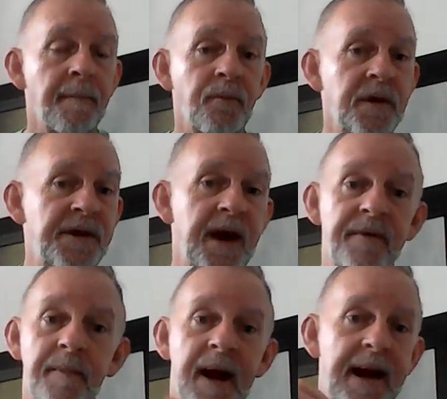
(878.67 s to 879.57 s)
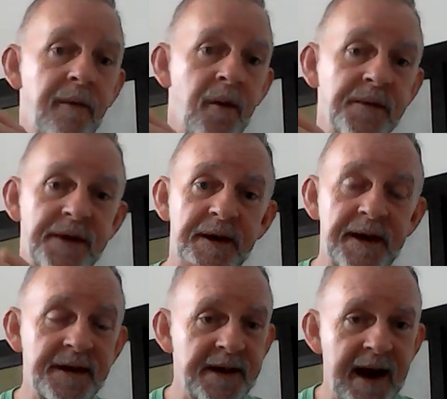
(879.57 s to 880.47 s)
which everybody wants to
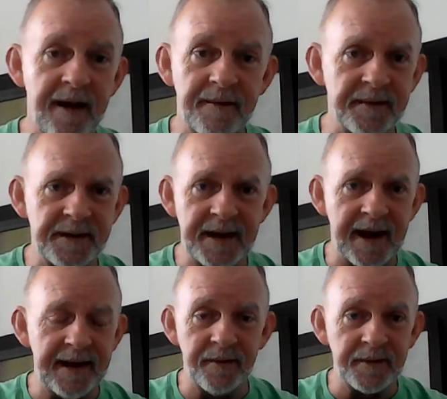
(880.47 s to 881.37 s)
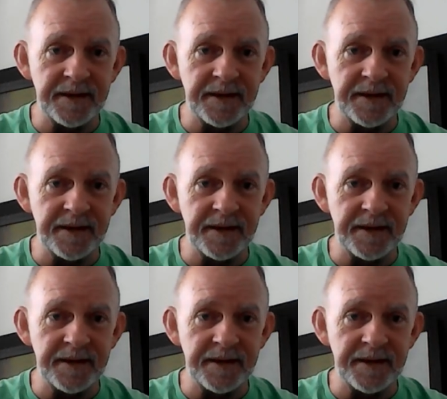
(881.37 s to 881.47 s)
discount and say that